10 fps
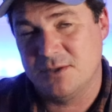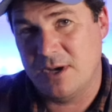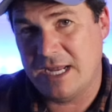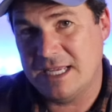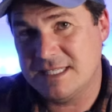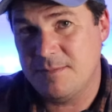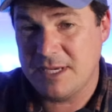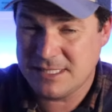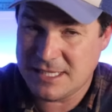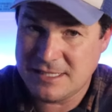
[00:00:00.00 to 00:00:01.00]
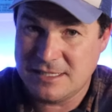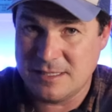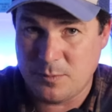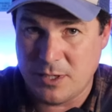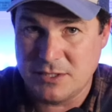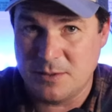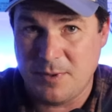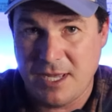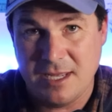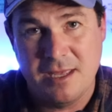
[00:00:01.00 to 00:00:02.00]
So I guess it makes sense because of the price you're
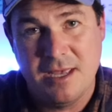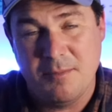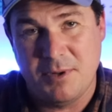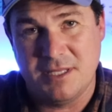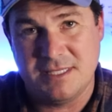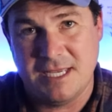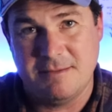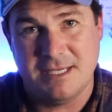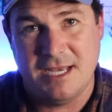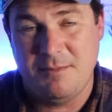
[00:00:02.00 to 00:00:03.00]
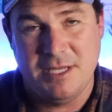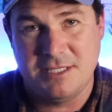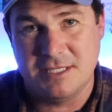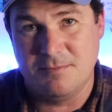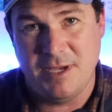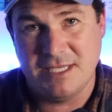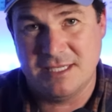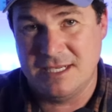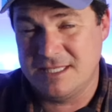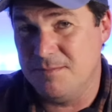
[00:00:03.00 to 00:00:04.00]
paying, but at the same time, it just makes
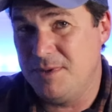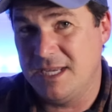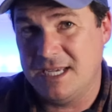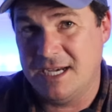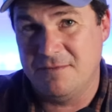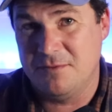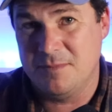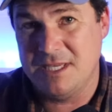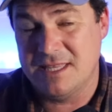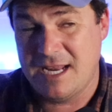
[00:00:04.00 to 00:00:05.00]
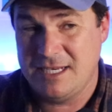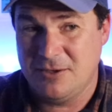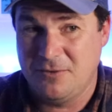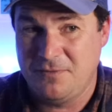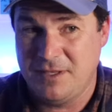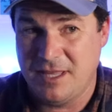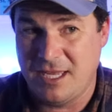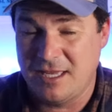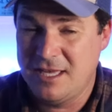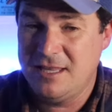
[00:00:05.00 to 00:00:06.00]
it, it's a big con for me that I don't feel
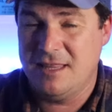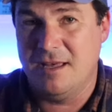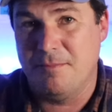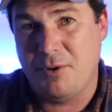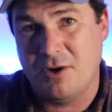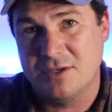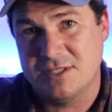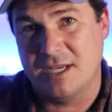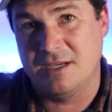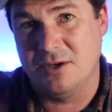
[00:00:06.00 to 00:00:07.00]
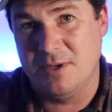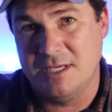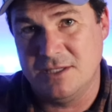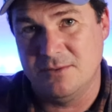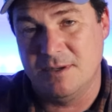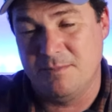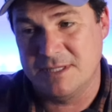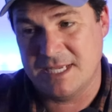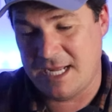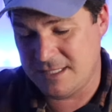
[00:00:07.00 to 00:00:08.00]
like the parts that go into it,
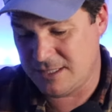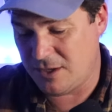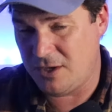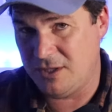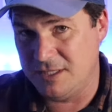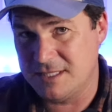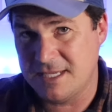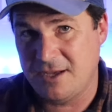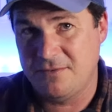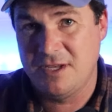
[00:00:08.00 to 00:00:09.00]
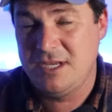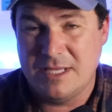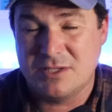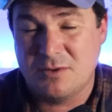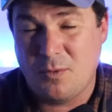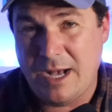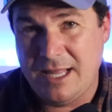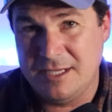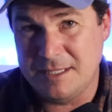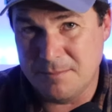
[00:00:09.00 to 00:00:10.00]
besides the hull itself, as
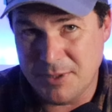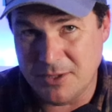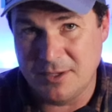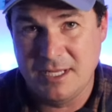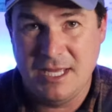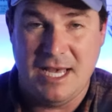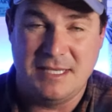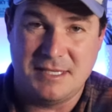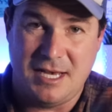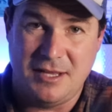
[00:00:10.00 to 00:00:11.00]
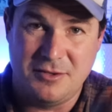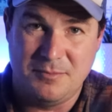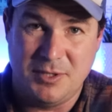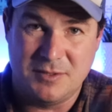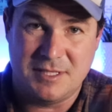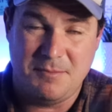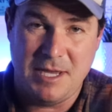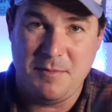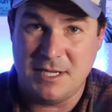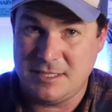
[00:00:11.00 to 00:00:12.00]
quality built as other boats that
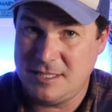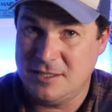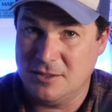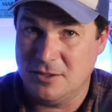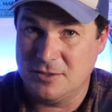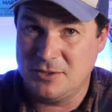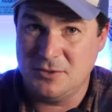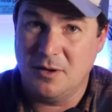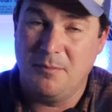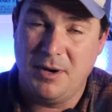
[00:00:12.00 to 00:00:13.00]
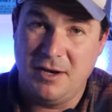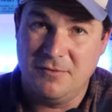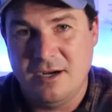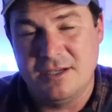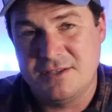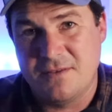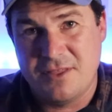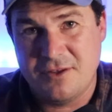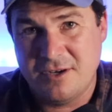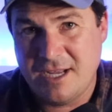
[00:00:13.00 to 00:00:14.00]
may be a tier or two above. All right, so the
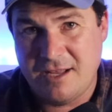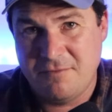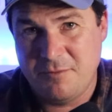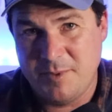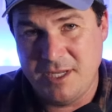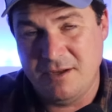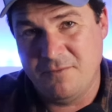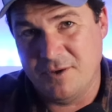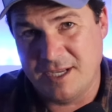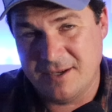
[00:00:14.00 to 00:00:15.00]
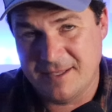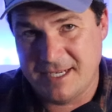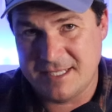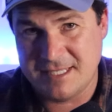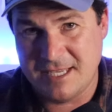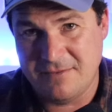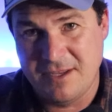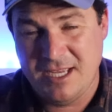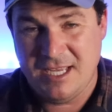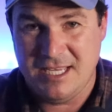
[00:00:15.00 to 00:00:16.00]
third con for me for a Carolina skiff
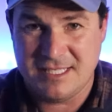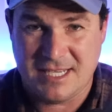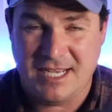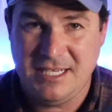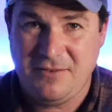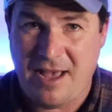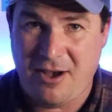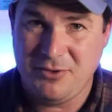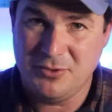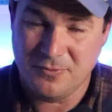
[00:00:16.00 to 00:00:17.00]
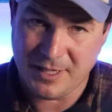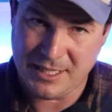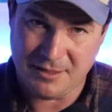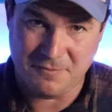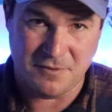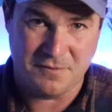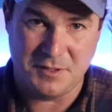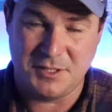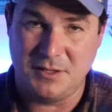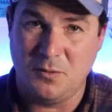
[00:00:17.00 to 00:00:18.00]
is kind of how you rig it up for fishing.